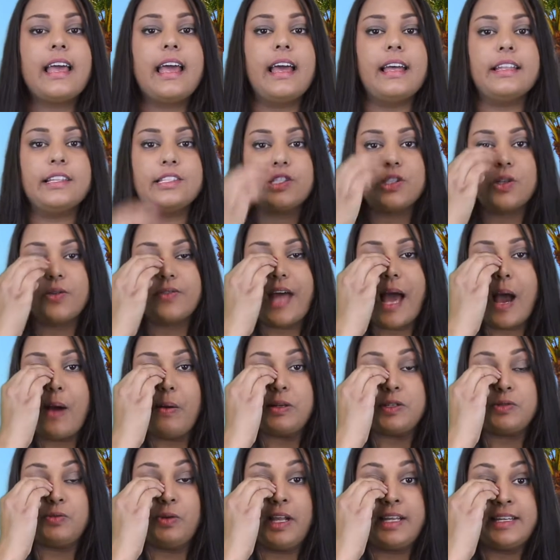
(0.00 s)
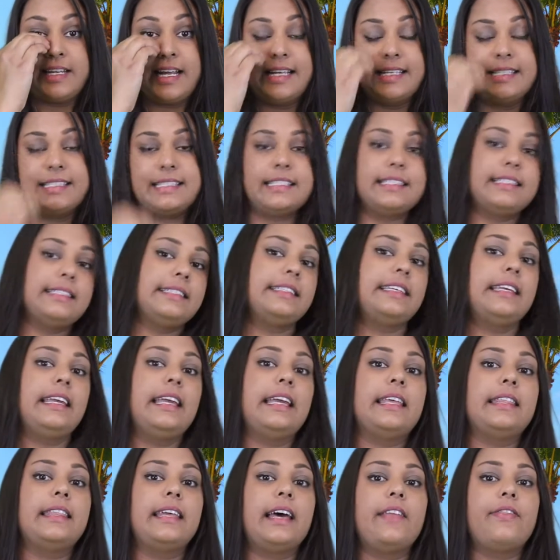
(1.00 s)
And so that was really nice to
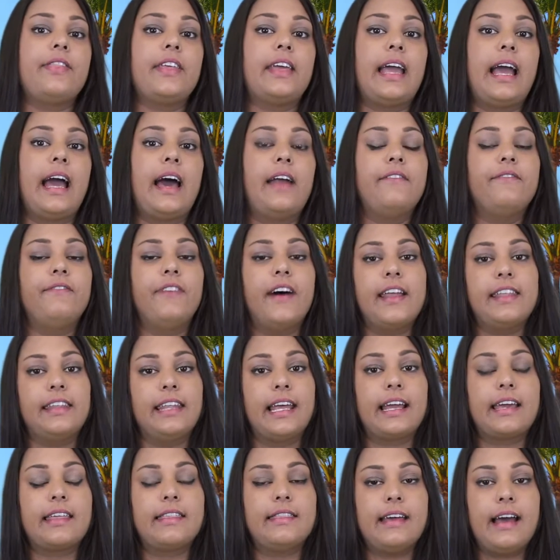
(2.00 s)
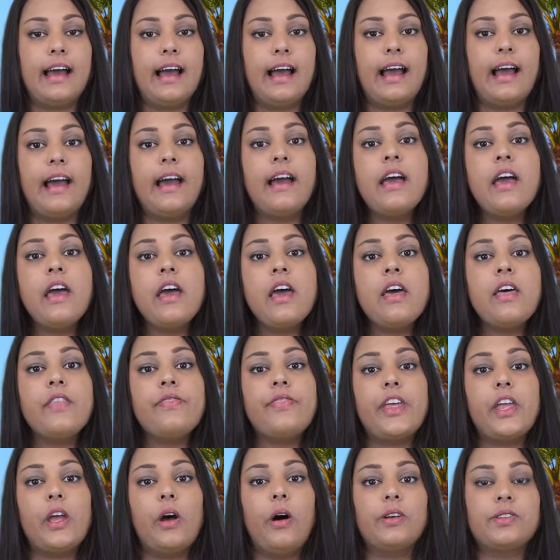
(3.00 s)
see that they had fun like that.
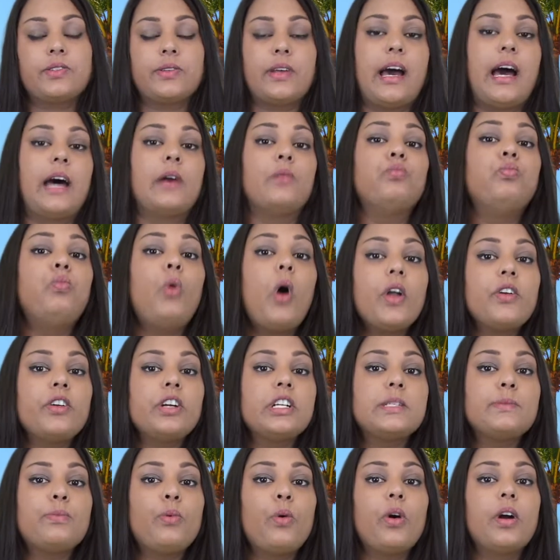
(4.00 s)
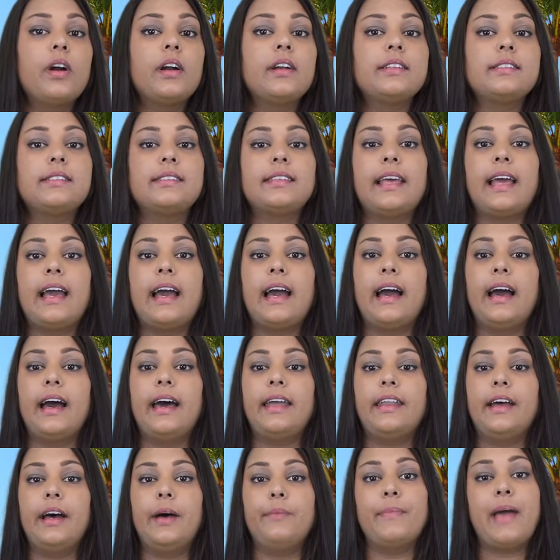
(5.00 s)
They also had water sports. They
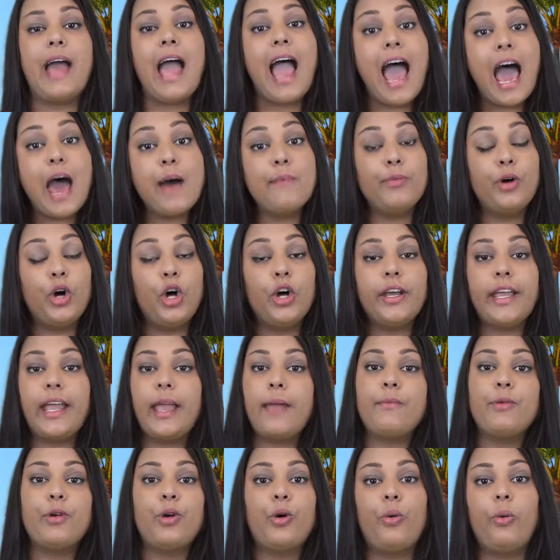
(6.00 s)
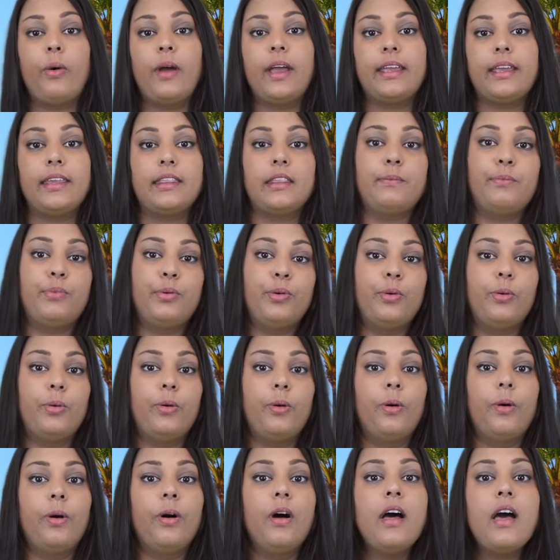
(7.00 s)
had handball game going in the
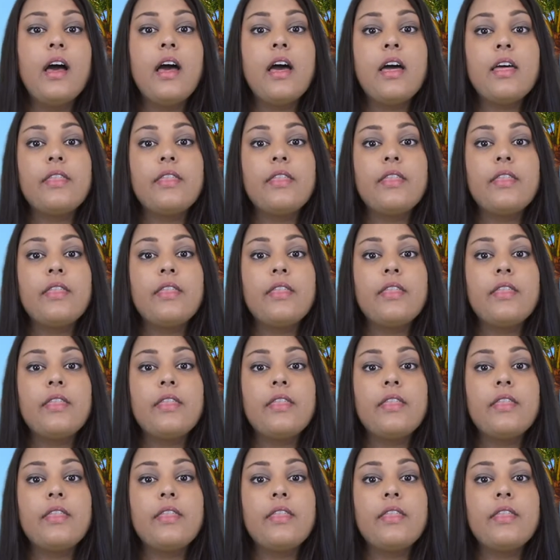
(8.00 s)
pool.